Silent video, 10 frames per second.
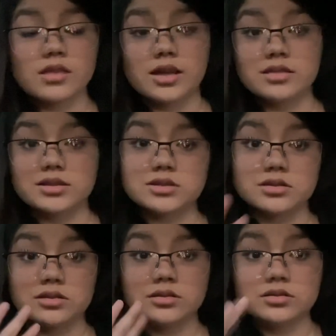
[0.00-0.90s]
the
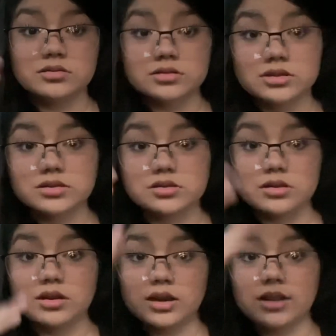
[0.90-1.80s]

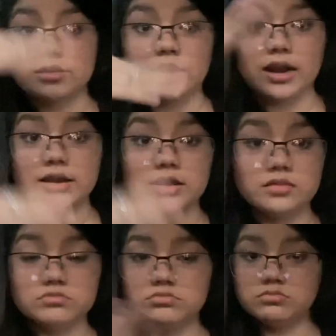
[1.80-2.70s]
sunlight, like the light,
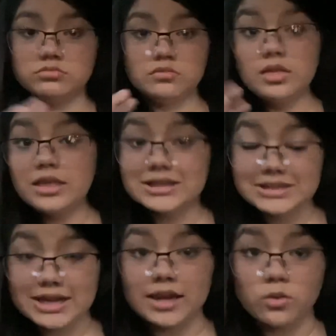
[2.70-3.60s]

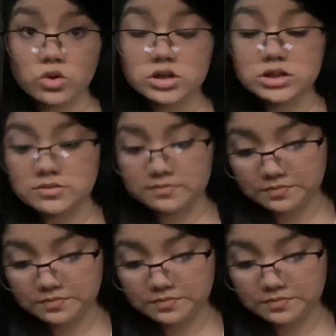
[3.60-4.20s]
is getting worse.